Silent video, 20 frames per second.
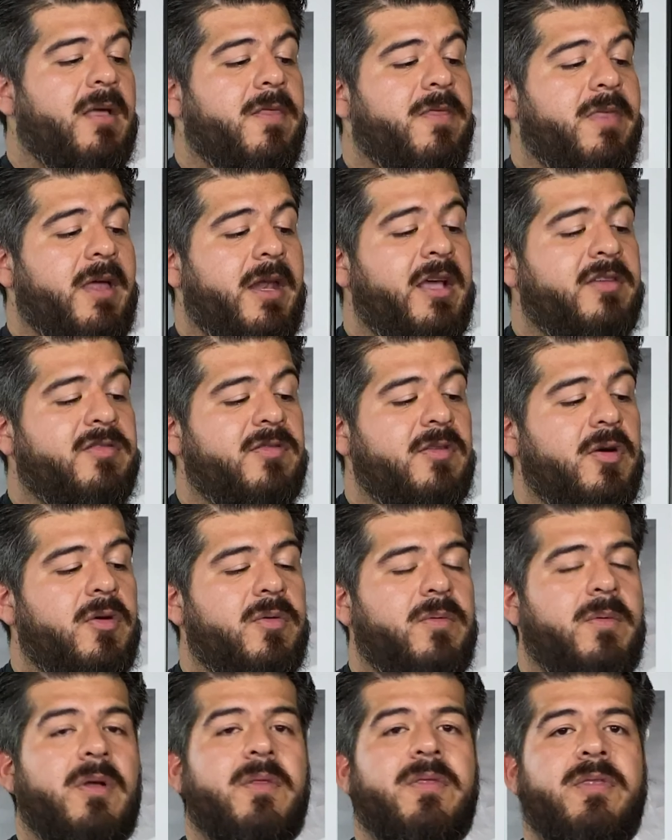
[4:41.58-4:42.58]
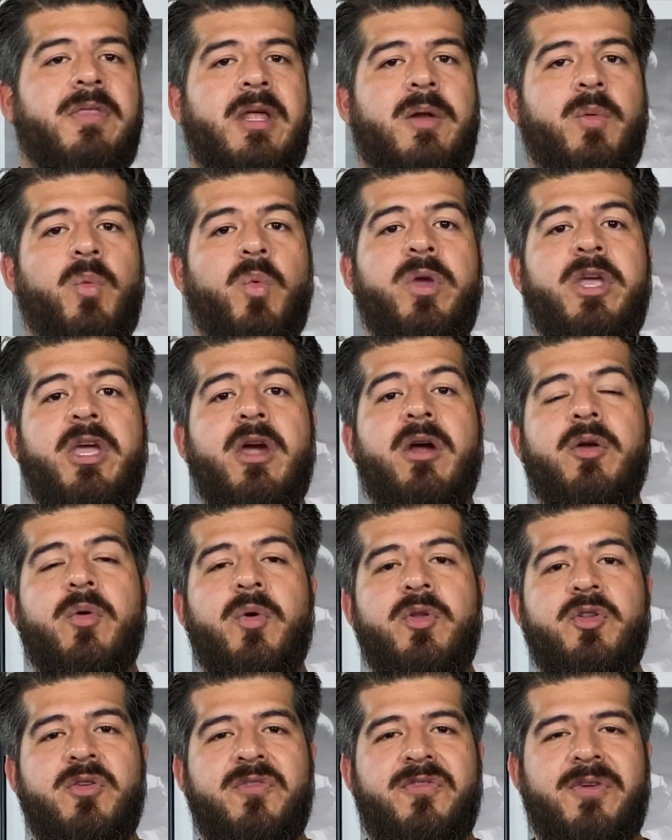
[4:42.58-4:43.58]
The next note that we are
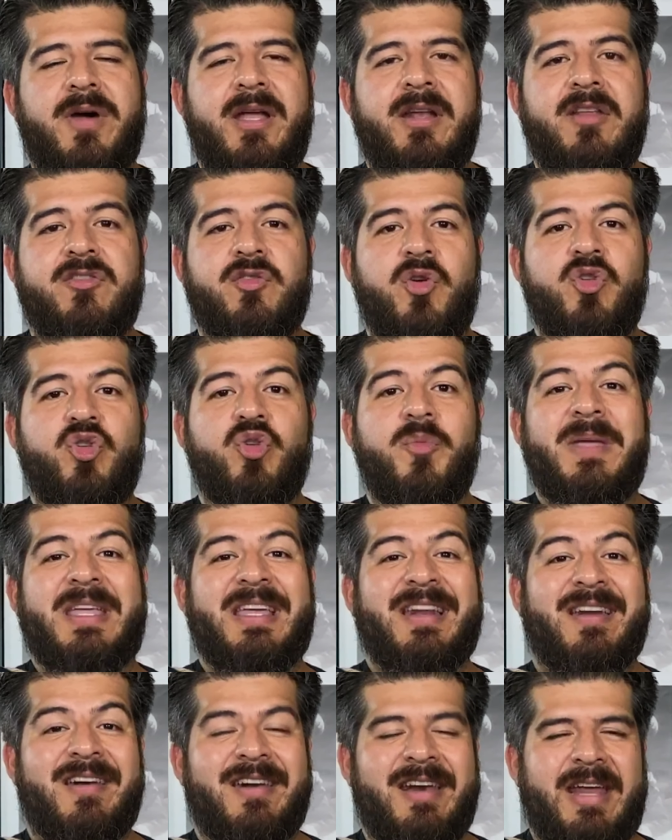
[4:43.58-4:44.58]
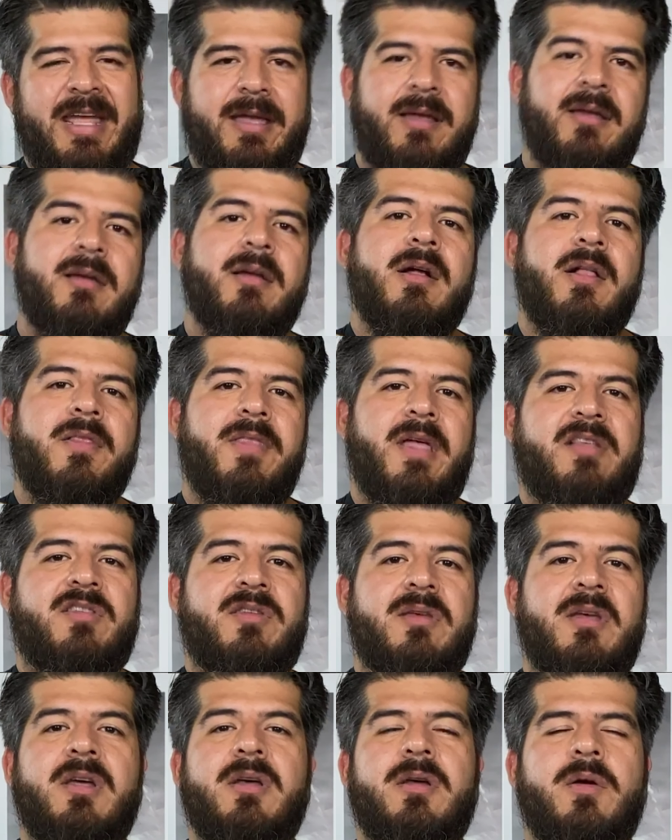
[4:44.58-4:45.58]
going to find is going to be re. That's
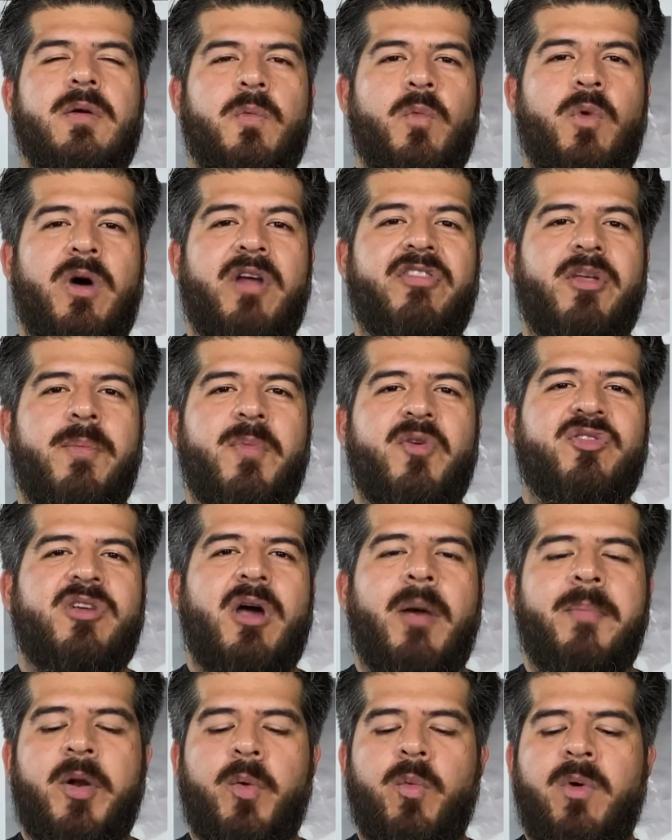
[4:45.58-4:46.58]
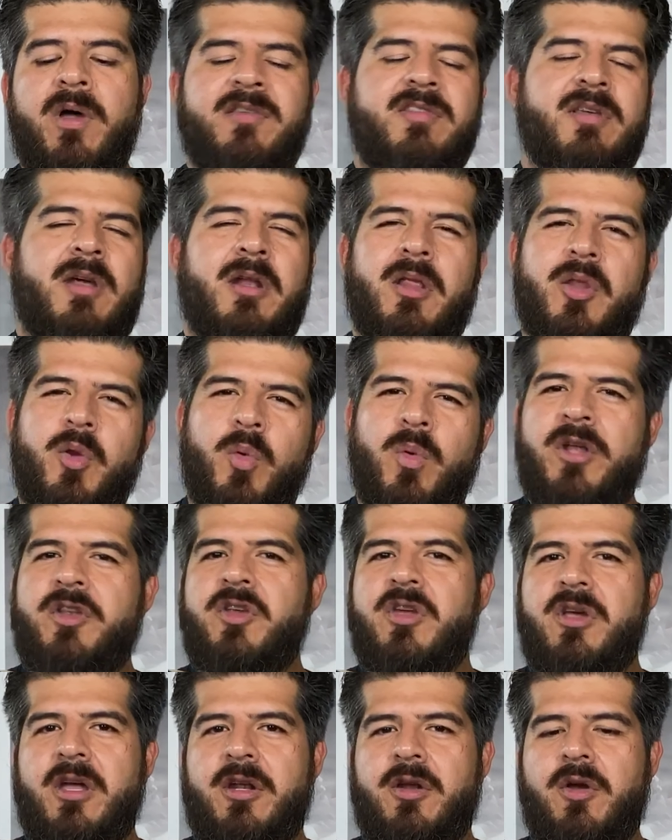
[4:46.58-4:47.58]
one of the most common ones. Another one
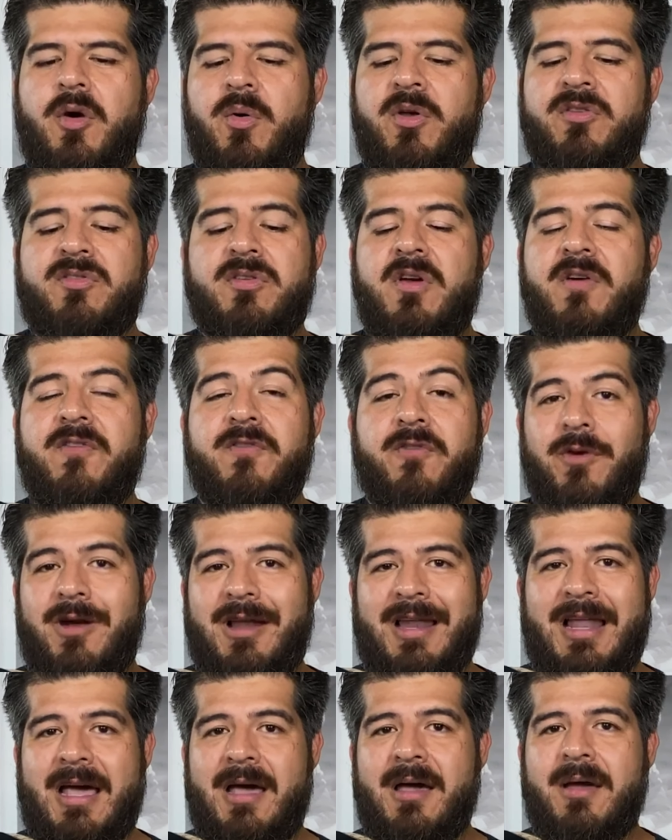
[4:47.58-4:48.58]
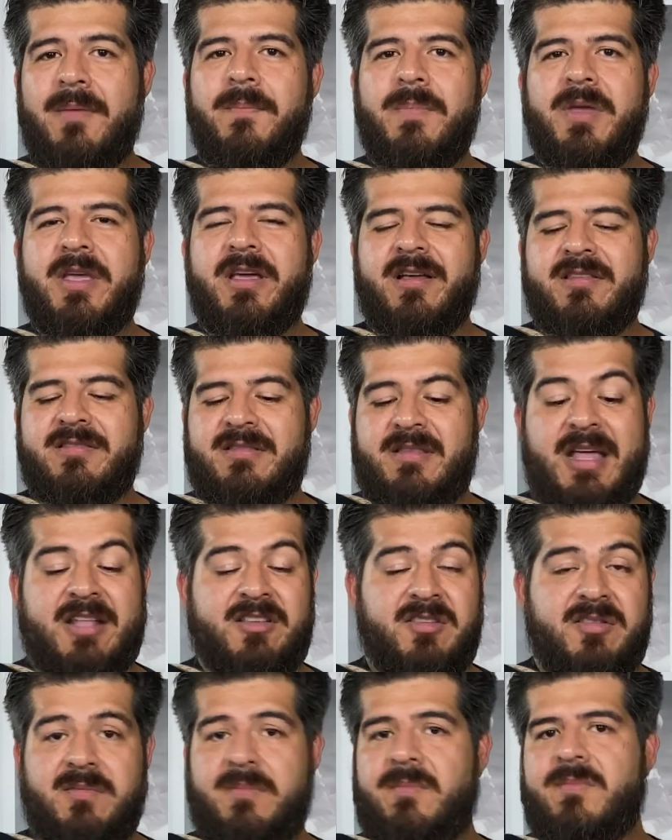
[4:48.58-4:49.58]
you could go is for la, because
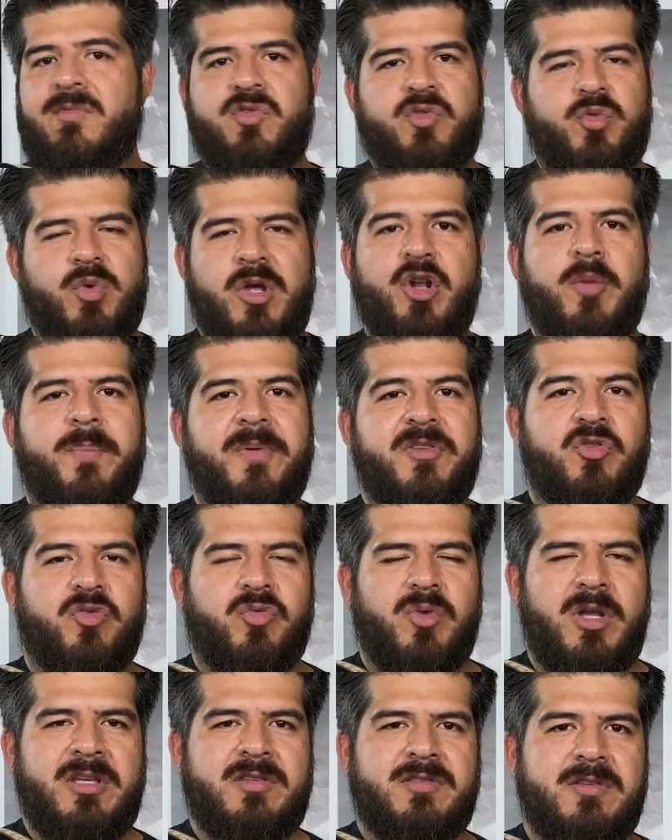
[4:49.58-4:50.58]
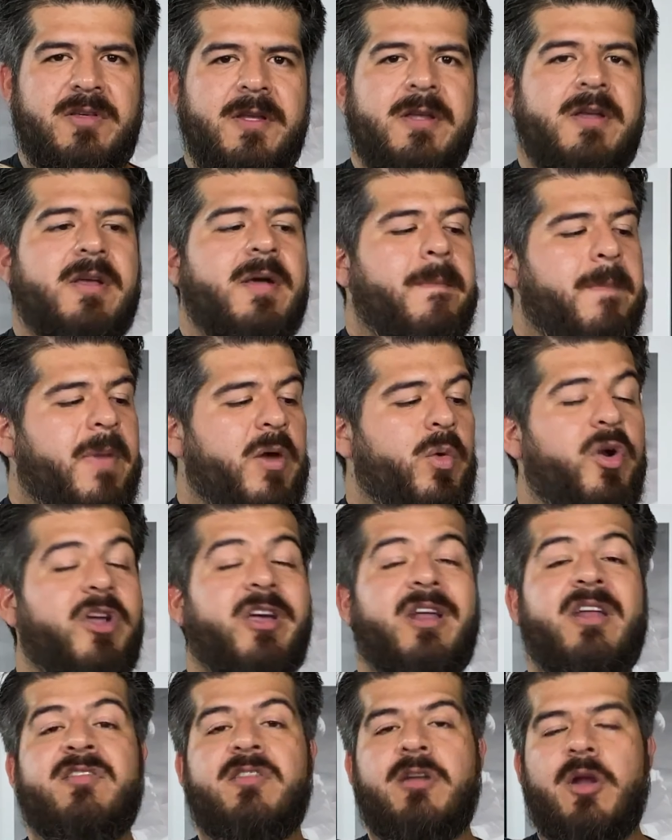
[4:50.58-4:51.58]
that's straight up in strings, but we're
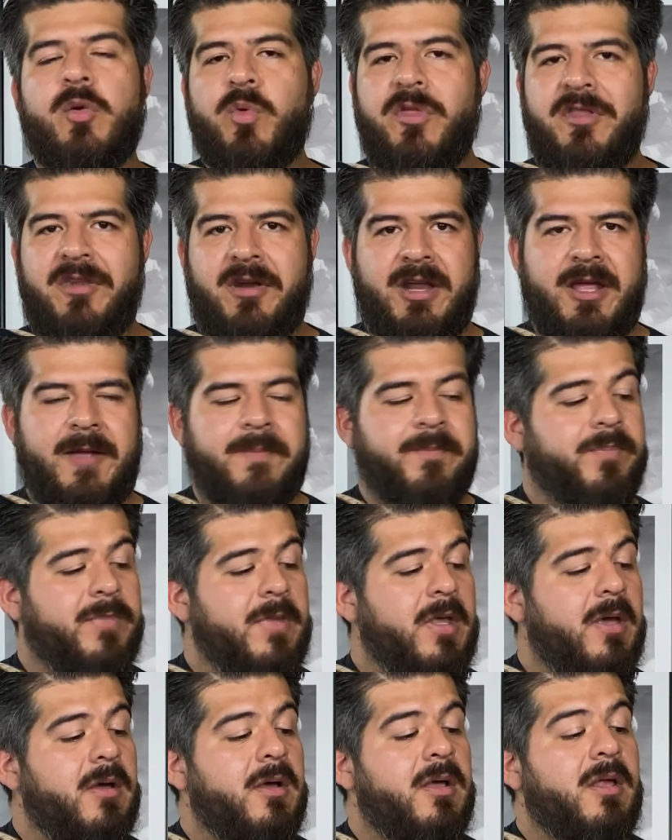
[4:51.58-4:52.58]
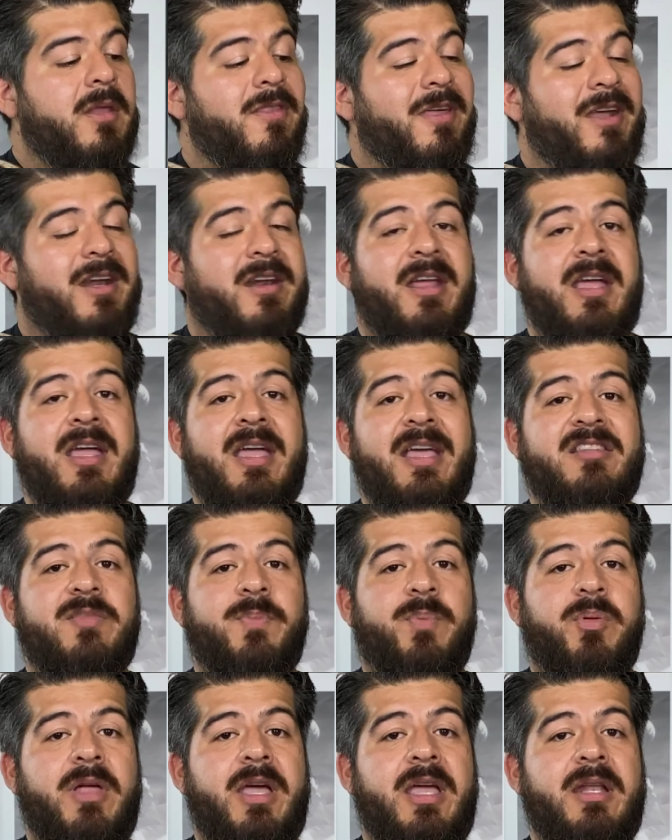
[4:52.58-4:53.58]
gonna start with re. The re is
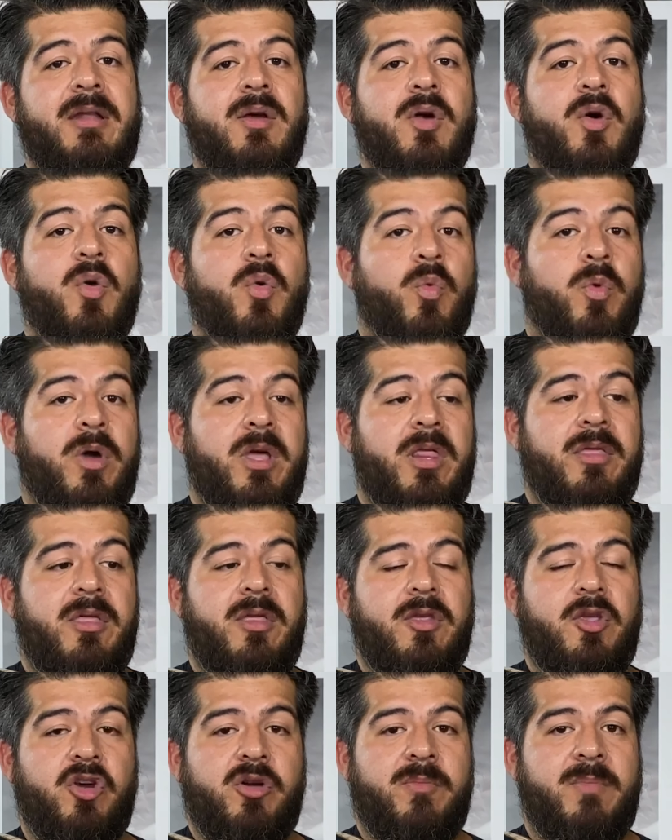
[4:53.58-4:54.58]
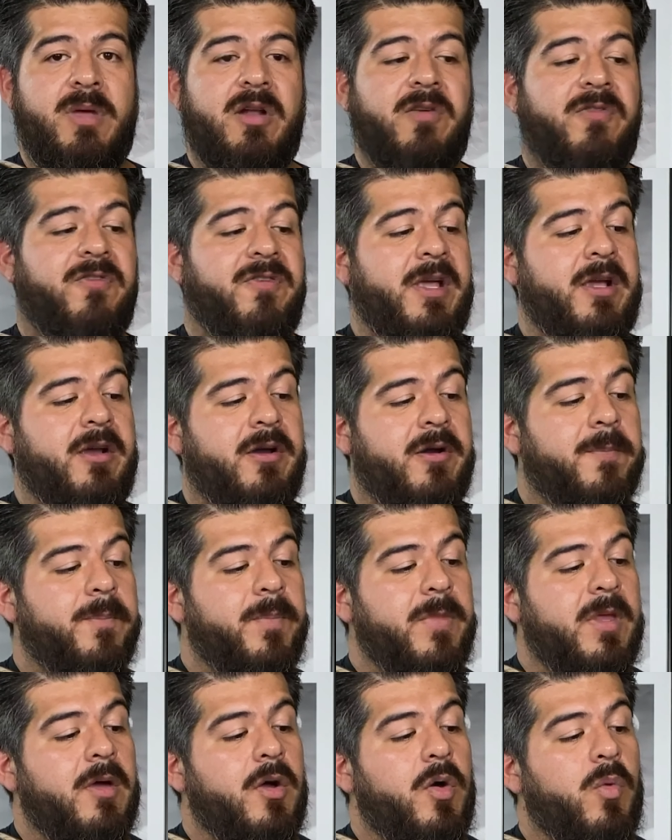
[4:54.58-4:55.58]
played with your middle finger.
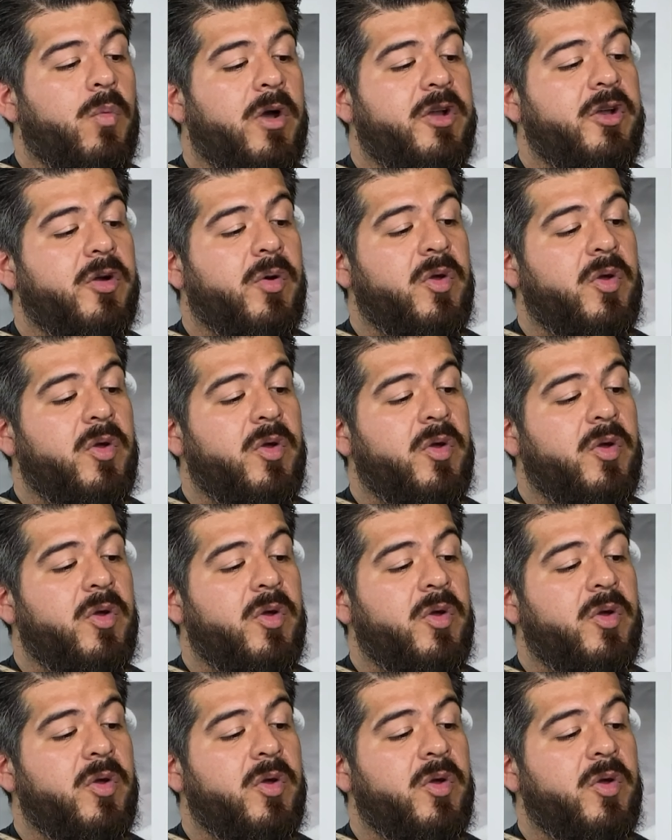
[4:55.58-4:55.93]
What you're